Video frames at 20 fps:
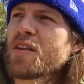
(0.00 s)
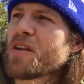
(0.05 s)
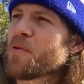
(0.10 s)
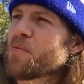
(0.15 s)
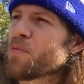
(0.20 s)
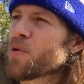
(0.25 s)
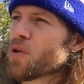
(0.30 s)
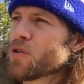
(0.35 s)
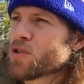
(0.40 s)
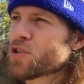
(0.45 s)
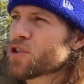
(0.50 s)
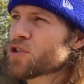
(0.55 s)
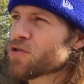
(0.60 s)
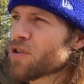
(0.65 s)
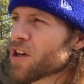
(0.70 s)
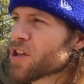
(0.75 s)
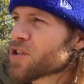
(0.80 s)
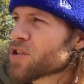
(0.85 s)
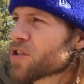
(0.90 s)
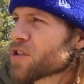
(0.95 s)
and built
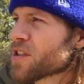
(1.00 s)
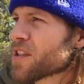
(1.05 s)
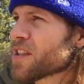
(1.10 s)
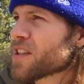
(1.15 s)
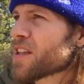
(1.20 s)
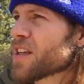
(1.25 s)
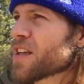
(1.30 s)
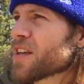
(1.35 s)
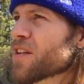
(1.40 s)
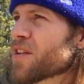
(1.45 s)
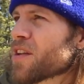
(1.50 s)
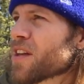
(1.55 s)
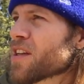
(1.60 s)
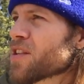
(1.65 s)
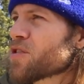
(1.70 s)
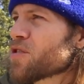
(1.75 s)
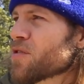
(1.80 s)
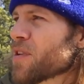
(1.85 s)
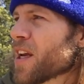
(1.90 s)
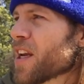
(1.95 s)
structures and did
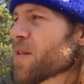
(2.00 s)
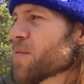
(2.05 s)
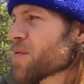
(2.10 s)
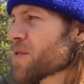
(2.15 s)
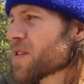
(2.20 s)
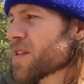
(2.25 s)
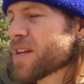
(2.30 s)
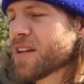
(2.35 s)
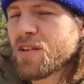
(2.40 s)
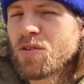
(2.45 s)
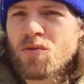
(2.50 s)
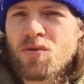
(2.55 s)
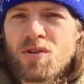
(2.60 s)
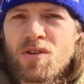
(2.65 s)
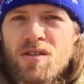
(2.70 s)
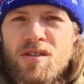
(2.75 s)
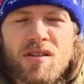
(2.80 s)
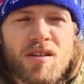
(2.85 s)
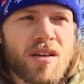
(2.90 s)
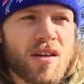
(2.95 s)
things unanimously that
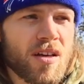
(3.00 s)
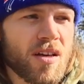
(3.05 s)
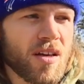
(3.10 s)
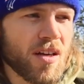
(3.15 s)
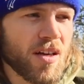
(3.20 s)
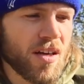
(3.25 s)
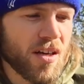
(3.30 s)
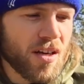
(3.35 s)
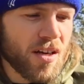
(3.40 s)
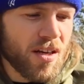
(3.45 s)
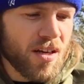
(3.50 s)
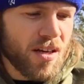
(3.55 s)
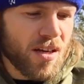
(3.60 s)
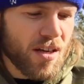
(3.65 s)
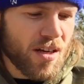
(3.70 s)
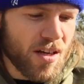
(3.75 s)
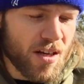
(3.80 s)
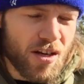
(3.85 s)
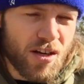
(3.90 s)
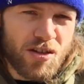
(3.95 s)
was
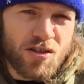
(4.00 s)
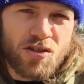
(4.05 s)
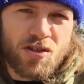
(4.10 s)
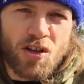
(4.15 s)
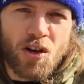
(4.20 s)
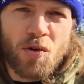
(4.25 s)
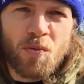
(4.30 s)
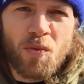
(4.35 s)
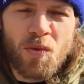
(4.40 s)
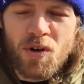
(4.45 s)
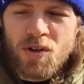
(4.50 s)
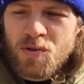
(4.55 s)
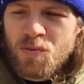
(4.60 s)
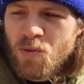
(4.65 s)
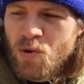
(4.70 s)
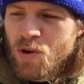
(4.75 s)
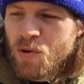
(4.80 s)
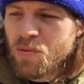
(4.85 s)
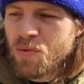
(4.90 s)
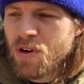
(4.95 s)
so much
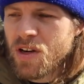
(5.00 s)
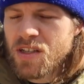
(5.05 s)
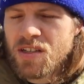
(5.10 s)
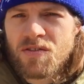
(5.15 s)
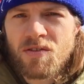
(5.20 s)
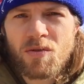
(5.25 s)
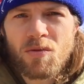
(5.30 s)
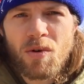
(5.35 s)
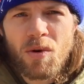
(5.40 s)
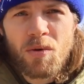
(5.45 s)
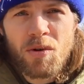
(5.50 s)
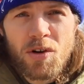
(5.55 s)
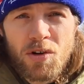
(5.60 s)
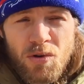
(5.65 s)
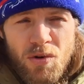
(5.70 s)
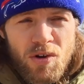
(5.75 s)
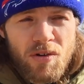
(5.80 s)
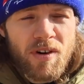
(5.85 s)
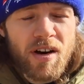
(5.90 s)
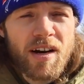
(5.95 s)
more impressive than what we're
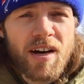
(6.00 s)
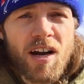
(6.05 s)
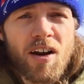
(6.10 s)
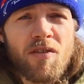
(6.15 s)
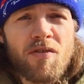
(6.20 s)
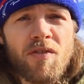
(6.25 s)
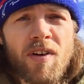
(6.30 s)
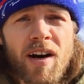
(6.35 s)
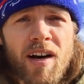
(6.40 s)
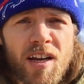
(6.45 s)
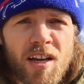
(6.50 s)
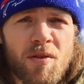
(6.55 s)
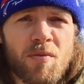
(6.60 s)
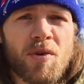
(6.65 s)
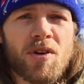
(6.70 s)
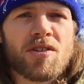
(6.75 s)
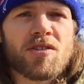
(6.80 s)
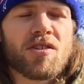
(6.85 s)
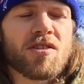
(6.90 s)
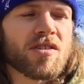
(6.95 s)
doing right now, fighting
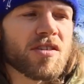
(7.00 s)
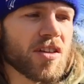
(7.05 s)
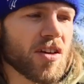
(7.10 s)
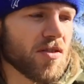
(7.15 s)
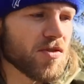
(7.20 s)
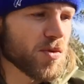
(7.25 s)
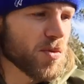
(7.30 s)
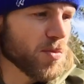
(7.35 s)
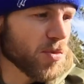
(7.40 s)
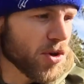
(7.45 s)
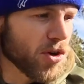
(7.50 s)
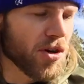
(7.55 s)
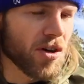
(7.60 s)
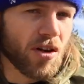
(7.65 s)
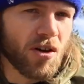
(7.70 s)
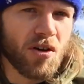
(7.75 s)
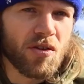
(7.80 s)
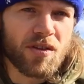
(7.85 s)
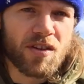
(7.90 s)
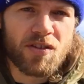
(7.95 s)
amongst ourselves and
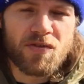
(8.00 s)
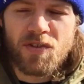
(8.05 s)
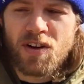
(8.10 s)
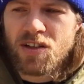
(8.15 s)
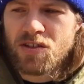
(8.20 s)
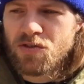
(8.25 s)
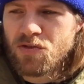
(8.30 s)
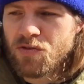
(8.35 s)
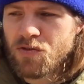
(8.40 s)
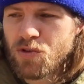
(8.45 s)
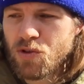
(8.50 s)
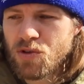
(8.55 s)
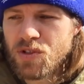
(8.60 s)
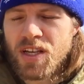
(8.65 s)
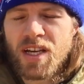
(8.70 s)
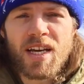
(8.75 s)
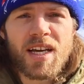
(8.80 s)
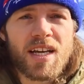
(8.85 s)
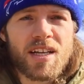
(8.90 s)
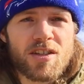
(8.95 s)
burning all these fossil fuels.
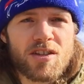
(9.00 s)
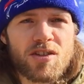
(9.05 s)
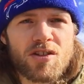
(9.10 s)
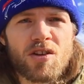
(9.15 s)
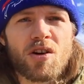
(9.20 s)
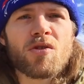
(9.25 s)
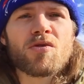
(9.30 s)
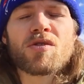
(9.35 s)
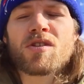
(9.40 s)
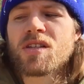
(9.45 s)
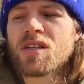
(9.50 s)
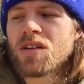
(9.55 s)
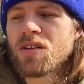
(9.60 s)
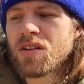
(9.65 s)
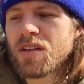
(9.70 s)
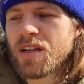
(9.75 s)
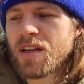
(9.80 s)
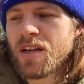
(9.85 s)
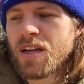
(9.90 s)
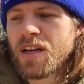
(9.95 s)
It's so
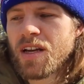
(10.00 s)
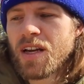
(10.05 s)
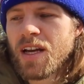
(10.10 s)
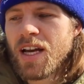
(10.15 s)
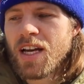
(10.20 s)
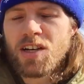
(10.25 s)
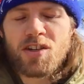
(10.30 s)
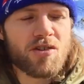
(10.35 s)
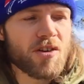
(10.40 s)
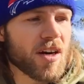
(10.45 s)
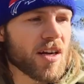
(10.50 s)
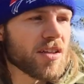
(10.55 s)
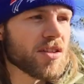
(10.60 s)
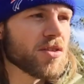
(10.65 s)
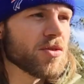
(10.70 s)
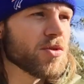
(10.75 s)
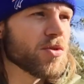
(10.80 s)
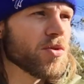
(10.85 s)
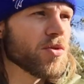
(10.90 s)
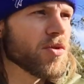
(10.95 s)
silly. And trying
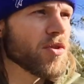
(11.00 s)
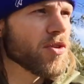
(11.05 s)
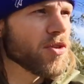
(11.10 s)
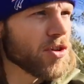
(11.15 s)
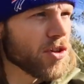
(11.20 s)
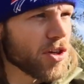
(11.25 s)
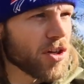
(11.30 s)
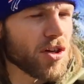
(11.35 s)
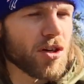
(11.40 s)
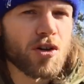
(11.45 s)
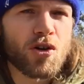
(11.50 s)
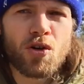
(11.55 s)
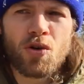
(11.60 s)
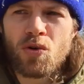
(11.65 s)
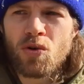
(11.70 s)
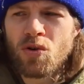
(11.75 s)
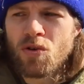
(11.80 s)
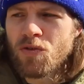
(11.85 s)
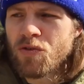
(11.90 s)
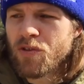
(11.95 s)
to look
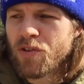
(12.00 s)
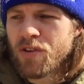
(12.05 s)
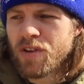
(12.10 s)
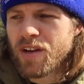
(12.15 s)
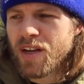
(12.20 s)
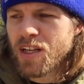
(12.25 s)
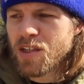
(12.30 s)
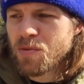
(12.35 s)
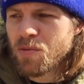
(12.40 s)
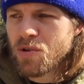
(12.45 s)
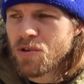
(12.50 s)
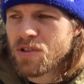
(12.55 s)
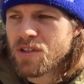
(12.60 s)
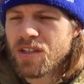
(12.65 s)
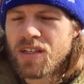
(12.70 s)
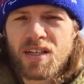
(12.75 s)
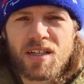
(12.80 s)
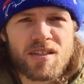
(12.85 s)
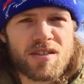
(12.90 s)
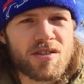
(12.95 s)
cool for the next
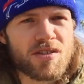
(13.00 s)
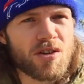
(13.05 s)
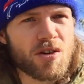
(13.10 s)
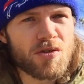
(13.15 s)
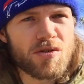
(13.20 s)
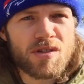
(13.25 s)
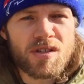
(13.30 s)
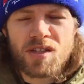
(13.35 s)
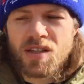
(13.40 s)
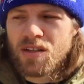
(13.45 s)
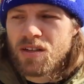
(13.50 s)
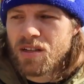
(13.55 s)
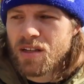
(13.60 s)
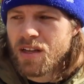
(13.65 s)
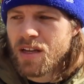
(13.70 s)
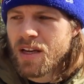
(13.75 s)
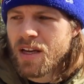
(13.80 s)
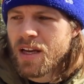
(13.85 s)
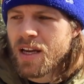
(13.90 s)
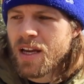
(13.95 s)
person, it's so silly.